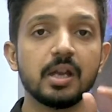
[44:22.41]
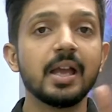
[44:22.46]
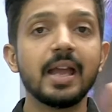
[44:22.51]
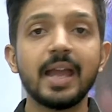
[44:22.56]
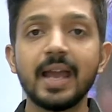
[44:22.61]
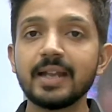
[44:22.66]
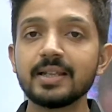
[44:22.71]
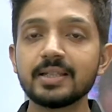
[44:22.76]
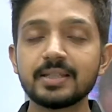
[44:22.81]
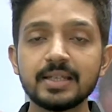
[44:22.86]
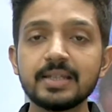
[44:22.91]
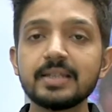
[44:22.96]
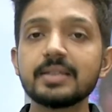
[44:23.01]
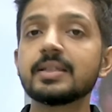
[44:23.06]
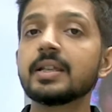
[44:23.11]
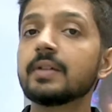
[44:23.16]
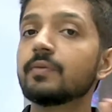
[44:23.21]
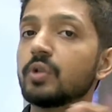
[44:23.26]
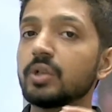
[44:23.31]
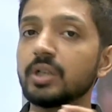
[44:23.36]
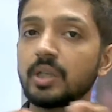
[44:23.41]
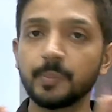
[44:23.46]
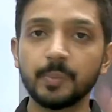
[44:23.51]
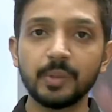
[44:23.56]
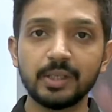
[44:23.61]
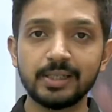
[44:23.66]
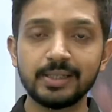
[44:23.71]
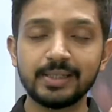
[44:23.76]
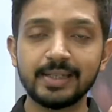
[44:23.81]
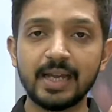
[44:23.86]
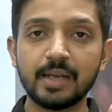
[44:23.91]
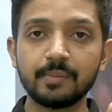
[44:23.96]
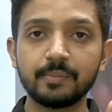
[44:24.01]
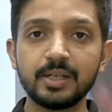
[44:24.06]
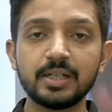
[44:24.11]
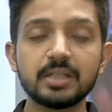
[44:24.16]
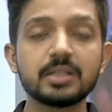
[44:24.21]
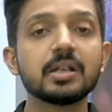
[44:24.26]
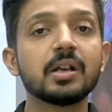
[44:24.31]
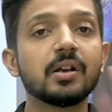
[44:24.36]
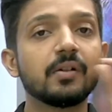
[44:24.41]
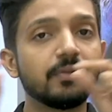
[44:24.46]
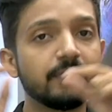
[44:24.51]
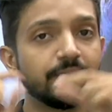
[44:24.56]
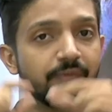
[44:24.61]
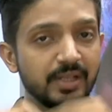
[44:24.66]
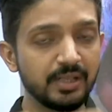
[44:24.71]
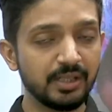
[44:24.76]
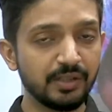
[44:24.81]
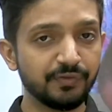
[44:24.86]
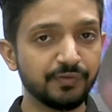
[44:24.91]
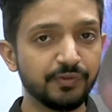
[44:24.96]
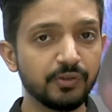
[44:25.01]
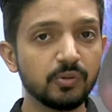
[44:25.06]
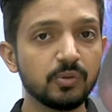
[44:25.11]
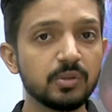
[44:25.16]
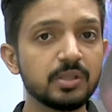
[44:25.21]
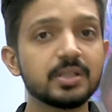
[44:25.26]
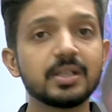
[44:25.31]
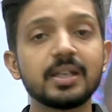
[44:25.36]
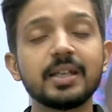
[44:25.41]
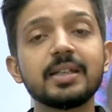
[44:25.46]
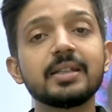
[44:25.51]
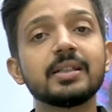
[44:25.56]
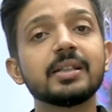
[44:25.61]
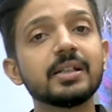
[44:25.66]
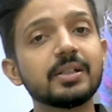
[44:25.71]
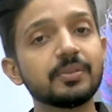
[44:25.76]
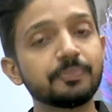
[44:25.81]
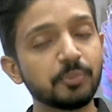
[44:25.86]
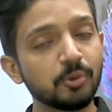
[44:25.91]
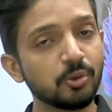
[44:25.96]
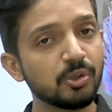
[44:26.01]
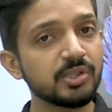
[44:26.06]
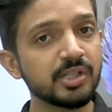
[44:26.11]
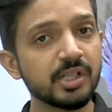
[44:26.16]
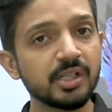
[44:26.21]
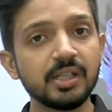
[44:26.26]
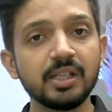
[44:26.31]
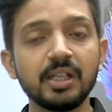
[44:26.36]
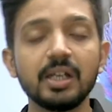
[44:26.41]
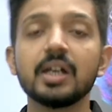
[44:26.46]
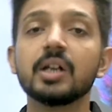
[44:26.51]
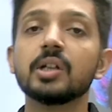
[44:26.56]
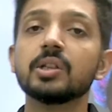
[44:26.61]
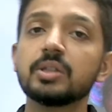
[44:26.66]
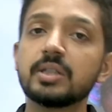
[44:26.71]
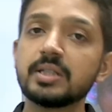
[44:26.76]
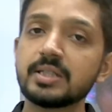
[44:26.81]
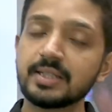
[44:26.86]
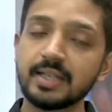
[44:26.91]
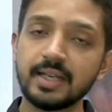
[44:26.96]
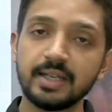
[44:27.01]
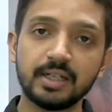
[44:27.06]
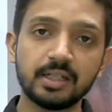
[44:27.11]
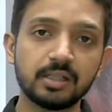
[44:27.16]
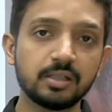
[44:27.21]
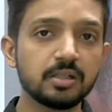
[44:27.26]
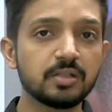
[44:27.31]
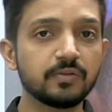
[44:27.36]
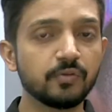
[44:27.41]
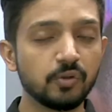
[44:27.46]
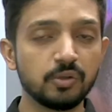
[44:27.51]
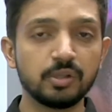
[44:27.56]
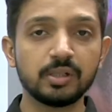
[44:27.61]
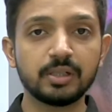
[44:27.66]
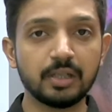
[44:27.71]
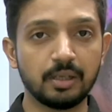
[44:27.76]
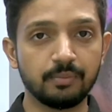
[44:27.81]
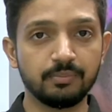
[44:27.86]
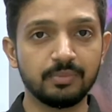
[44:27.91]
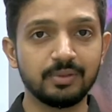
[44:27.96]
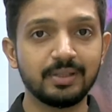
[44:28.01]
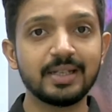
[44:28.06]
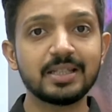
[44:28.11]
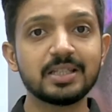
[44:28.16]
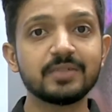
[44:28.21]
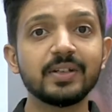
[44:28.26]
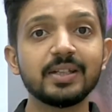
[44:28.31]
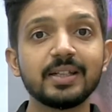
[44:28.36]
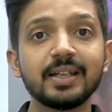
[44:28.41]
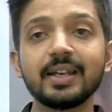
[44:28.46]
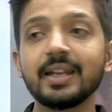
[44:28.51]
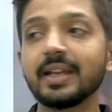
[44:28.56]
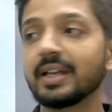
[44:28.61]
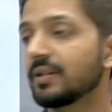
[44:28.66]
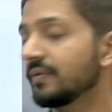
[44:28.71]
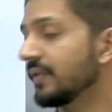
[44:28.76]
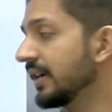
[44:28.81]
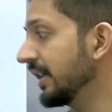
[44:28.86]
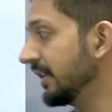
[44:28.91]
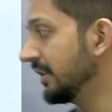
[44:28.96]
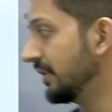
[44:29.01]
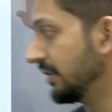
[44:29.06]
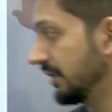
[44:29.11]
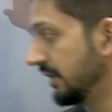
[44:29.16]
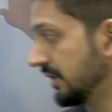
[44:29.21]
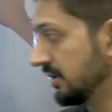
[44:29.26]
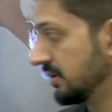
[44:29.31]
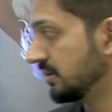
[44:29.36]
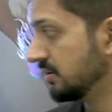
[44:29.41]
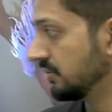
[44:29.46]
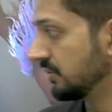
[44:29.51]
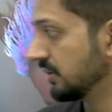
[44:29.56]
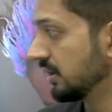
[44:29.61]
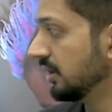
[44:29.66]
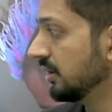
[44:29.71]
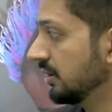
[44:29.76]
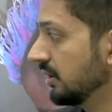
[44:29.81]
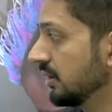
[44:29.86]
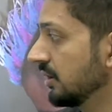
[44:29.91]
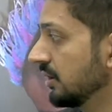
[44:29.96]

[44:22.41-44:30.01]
And since they won't appear in gametes, when they fuse in the progeny, these characters won't come. That's why they are acquired traits. Okay.